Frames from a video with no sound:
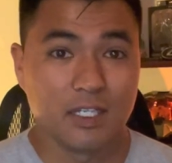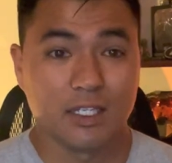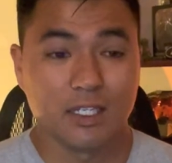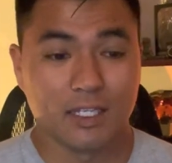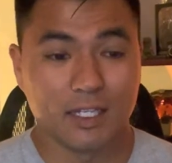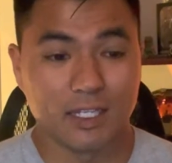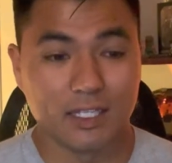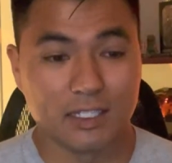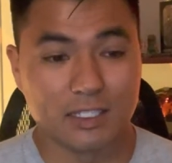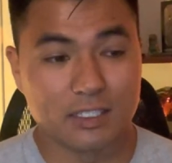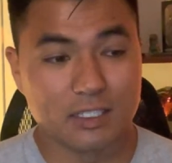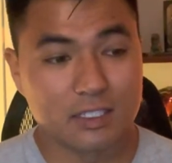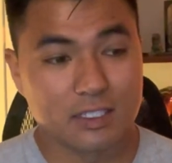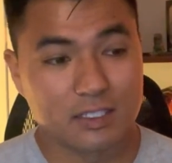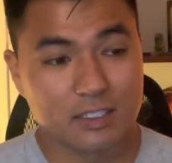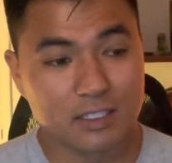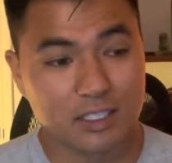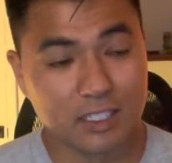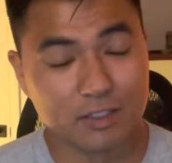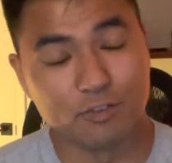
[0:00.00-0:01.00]
And
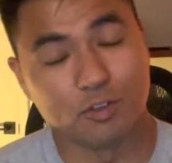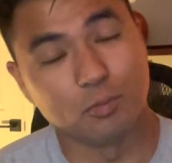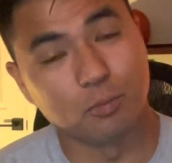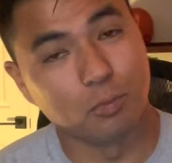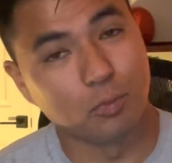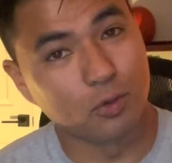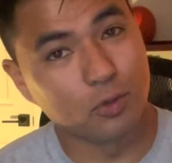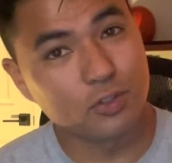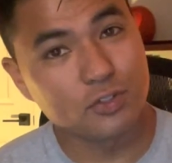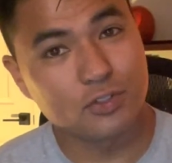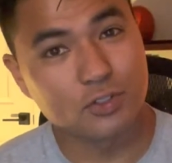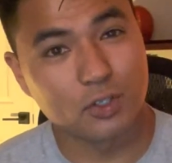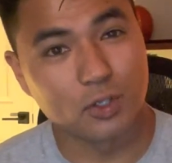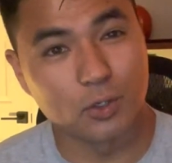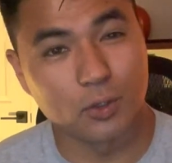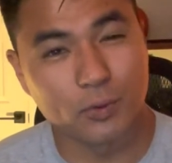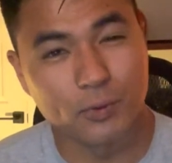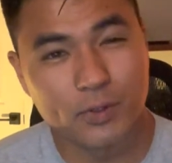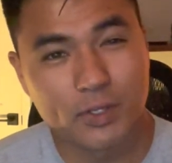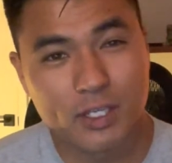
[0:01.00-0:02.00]
even more
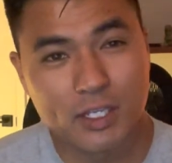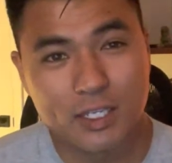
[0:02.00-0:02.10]
so,